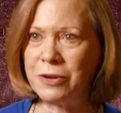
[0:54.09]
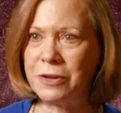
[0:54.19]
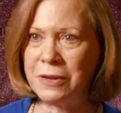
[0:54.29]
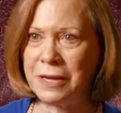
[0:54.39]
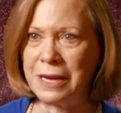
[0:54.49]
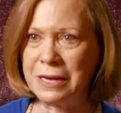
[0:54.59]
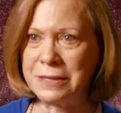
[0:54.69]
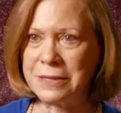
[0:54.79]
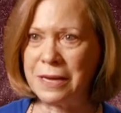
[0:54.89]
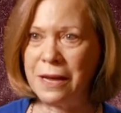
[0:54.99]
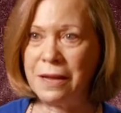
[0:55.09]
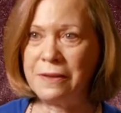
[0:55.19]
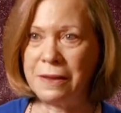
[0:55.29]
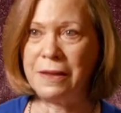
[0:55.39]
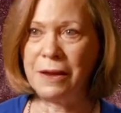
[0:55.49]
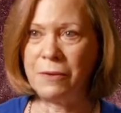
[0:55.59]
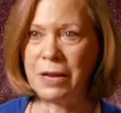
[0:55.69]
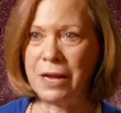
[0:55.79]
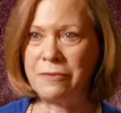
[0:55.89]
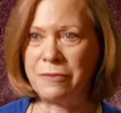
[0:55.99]
good things, then they would
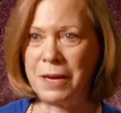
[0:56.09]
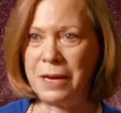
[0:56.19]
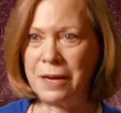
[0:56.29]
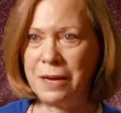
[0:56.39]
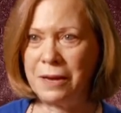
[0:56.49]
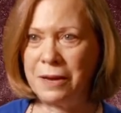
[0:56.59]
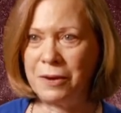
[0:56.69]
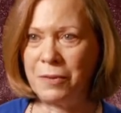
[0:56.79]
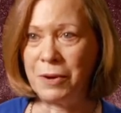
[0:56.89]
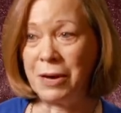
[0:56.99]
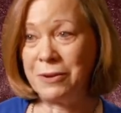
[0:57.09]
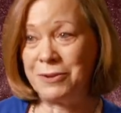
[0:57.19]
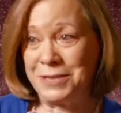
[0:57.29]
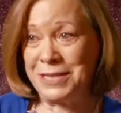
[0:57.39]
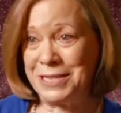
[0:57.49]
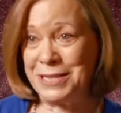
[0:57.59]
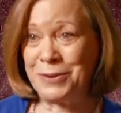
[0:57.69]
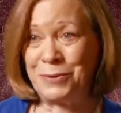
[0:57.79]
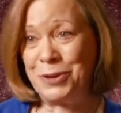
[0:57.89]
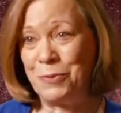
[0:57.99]
love me well, of course, that
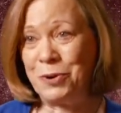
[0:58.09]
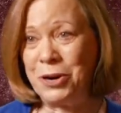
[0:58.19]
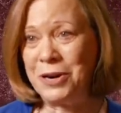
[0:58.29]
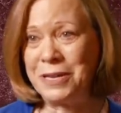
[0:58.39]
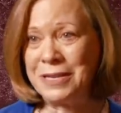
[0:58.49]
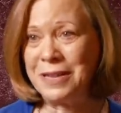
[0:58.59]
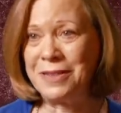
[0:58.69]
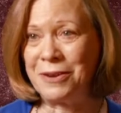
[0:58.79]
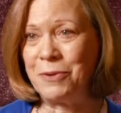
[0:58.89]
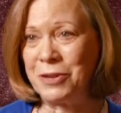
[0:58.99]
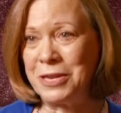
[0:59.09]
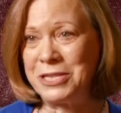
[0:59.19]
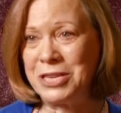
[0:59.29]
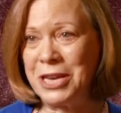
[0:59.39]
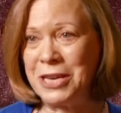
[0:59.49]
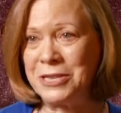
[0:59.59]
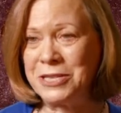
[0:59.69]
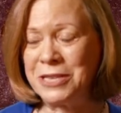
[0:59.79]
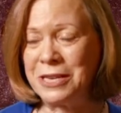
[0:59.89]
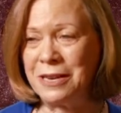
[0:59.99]
didn't really work. Nothing really
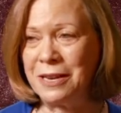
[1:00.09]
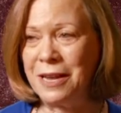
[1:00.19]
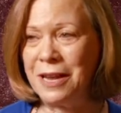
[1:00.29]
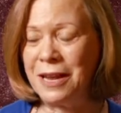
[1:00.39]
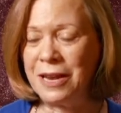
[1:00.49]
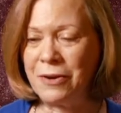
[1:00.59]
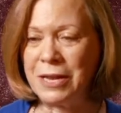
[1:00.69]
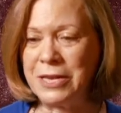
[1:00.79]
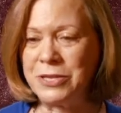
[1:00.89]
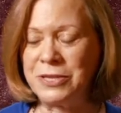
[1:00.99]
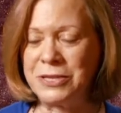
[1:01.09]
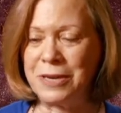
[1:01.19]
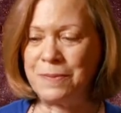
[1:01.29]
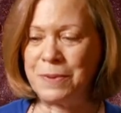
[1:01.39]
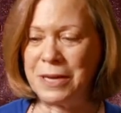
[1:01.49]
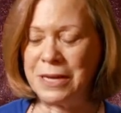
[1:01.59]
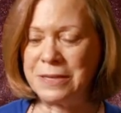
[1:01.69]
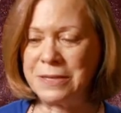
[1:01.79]
changed in that relationship. And